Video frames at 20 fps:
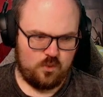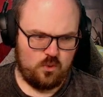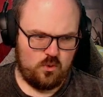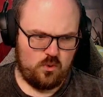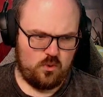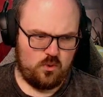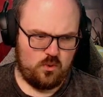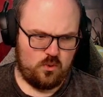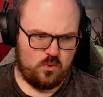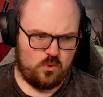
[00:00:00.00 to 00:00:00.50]

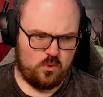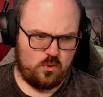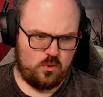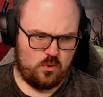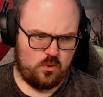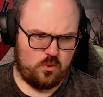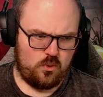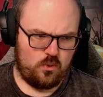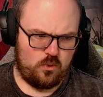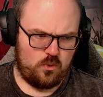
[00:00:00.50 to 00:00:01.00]

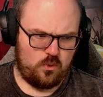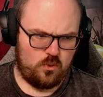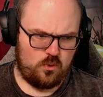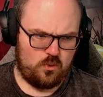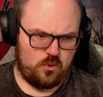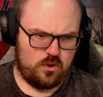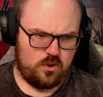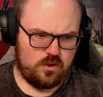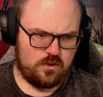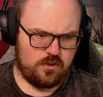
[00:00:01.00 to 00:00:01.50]

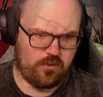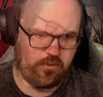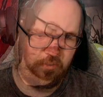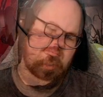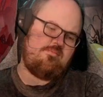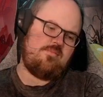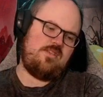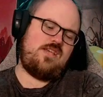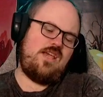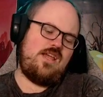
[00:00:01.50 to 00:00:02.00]
Ooh,
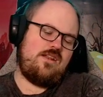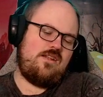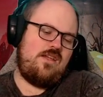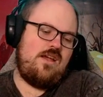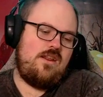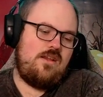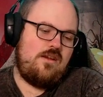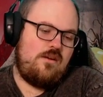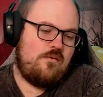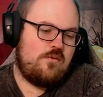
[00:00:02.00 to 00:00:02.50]
Tin
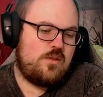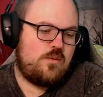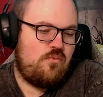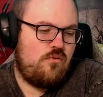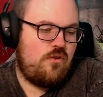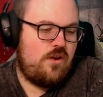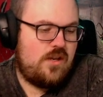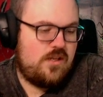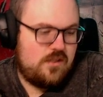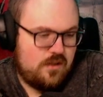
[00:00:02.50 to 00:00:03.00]
kind of goes
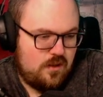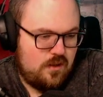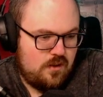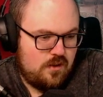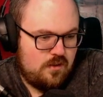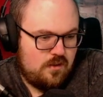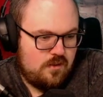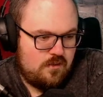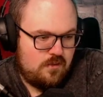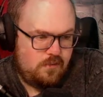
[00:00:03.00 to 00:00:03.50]
breezy.